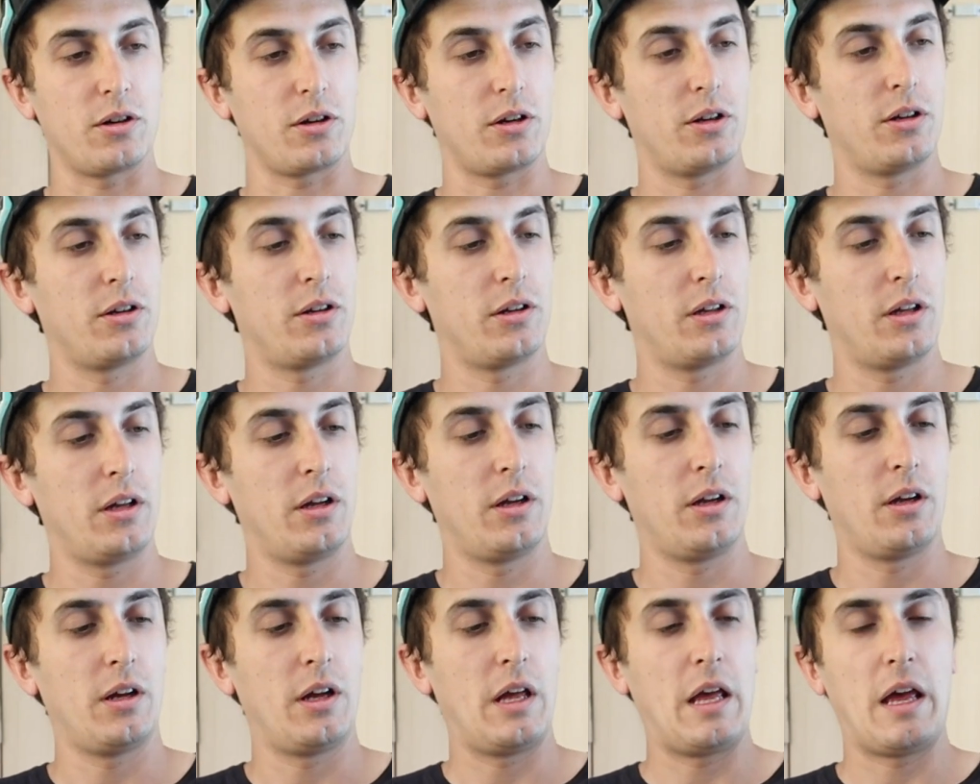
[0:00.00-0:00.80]

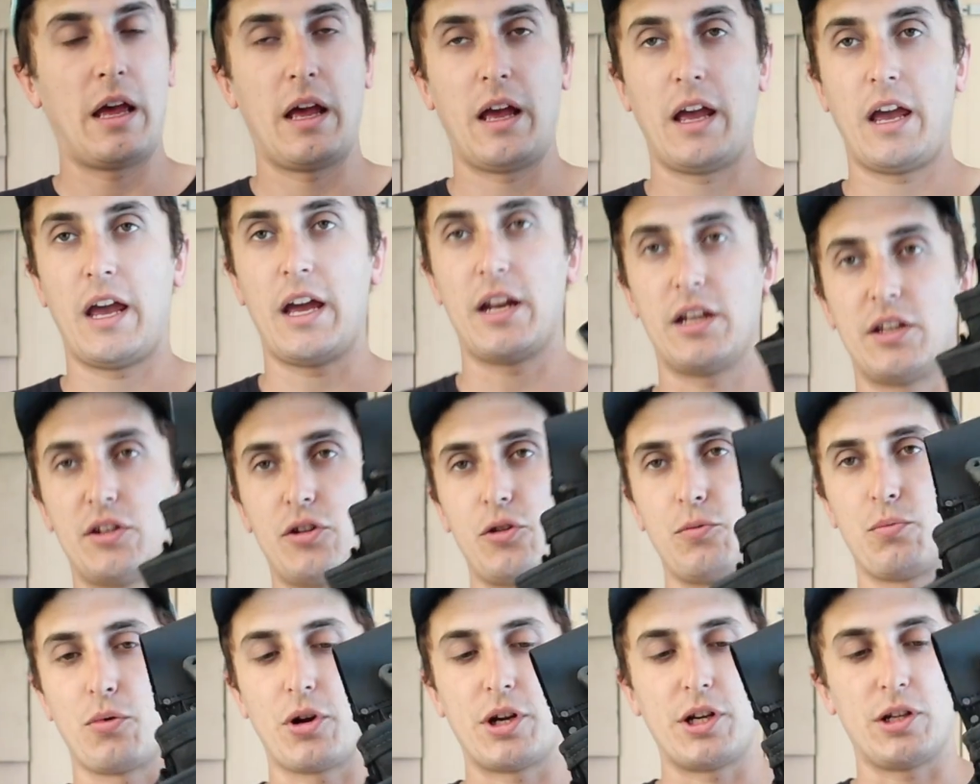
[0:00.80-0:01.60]
Had a
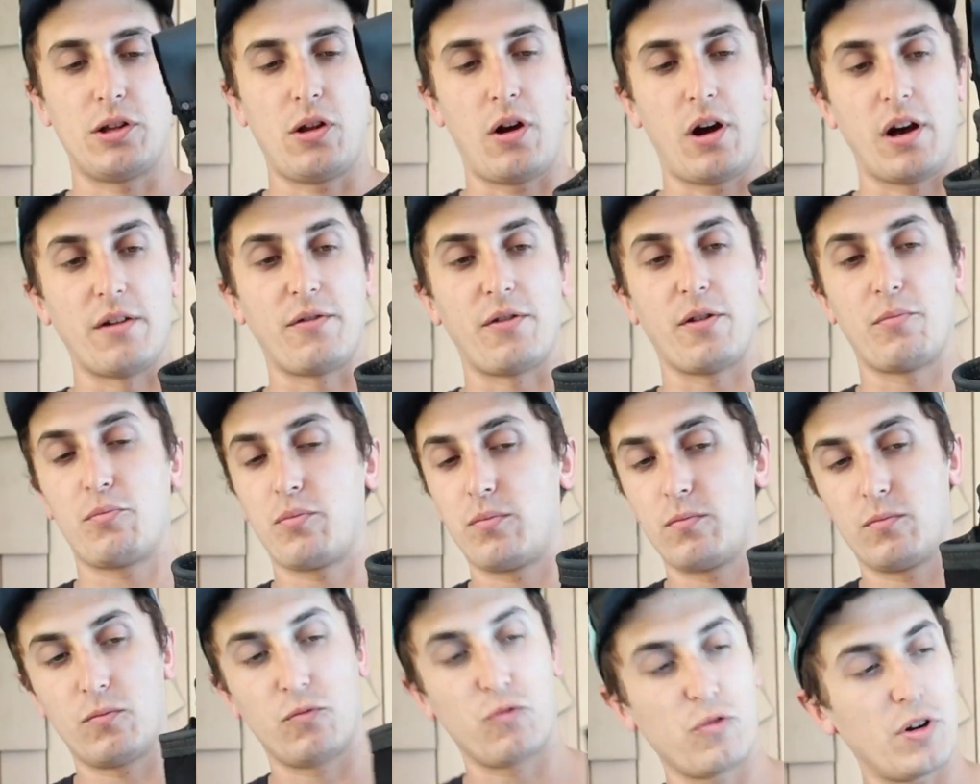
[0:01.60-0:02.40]
new breed of life.
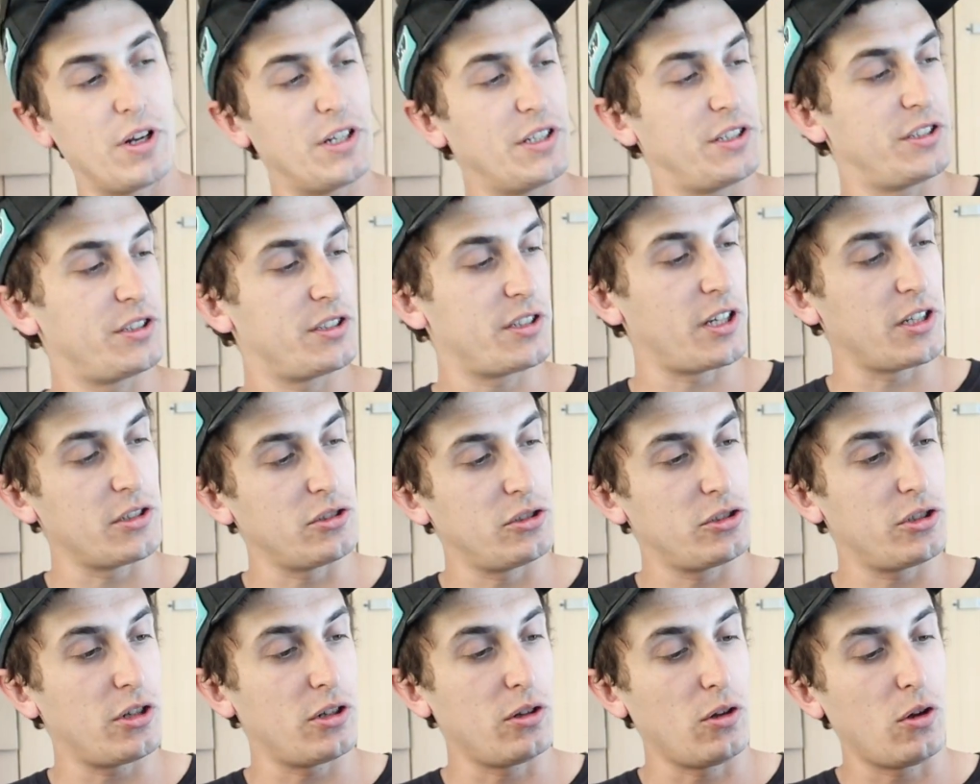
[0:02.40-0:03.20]
I've
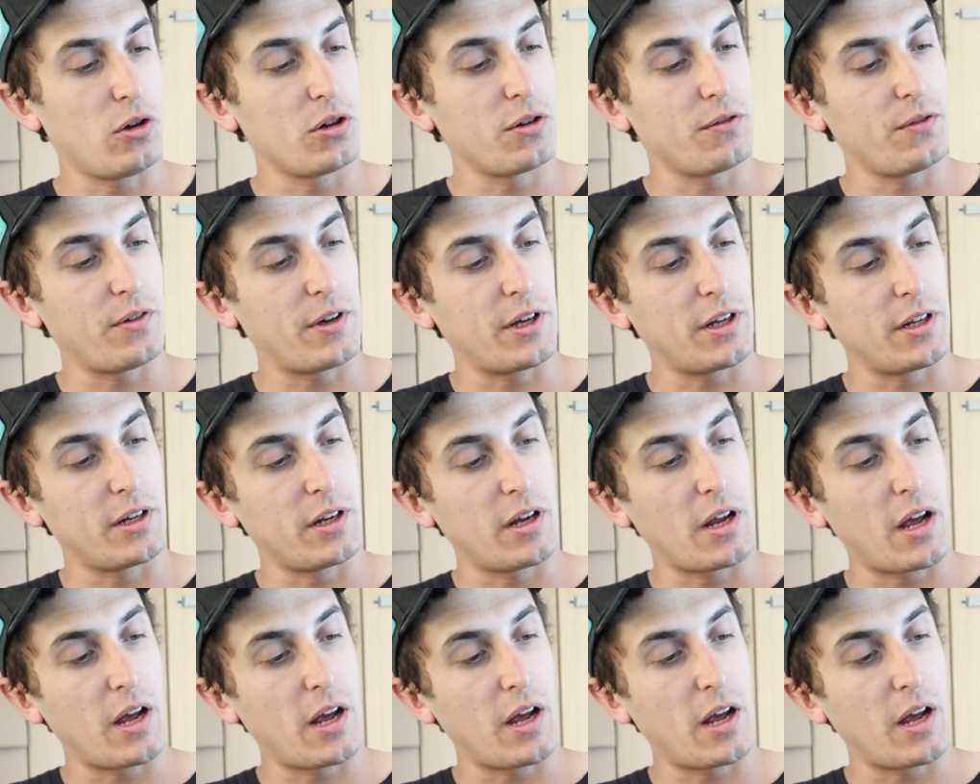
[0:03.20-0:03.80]
re-stitched a lot of it.